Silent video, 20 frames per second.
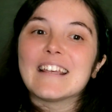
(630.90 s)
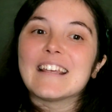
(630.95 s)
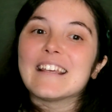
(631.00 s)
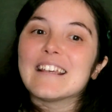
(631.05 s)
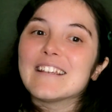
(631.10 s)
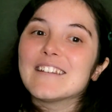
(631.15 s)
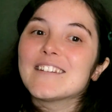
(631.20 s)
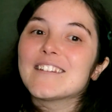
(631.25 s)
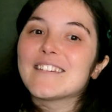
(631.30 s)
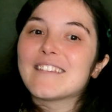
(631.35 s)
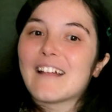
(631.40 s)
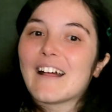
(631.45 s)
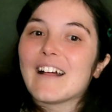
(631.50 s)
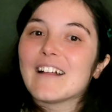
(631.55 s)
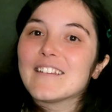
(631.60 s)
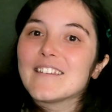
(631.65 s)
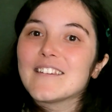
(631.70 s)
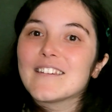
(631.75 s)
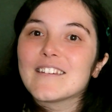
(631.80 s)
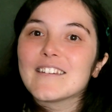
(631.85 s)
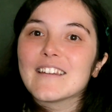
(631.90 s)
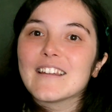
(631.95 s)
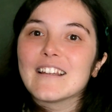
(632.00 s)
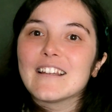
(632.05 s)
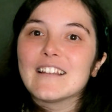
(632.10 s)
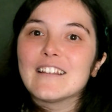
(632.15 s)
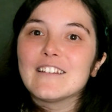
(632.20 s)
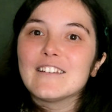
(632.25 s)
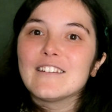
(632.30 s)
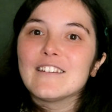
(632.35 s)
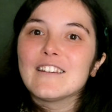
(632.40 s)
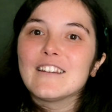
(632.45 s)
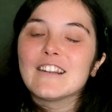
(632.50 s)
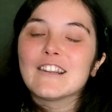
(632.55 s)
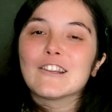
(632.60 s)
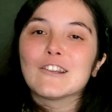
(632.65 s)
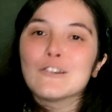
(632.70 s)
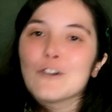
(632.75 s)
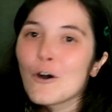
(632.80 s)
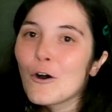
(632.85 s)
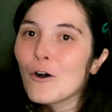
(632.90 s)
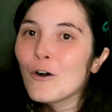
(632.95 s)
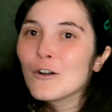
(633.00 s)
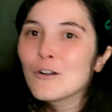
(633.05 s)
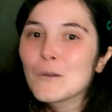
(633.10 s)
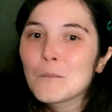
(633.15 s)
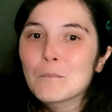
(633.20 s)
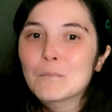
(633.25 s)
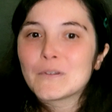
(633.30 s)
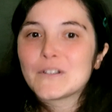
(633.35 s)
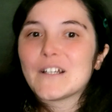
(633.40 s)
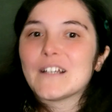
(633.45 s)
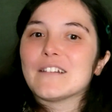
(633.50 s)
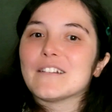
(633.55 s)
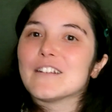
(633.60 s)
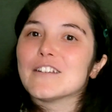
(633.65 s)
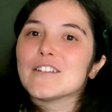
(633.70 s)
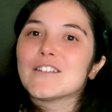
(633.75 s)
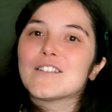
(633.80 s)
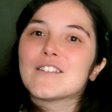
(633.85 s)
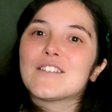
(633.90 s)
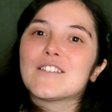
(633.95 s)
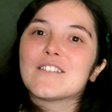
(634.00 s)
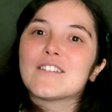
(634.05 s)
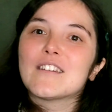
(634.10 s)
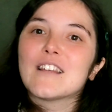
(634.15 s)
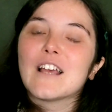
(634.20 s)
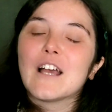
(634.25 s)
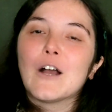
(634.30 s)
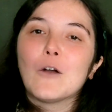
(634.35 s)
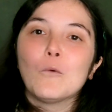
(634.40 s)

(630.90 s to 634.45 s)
is that long playlists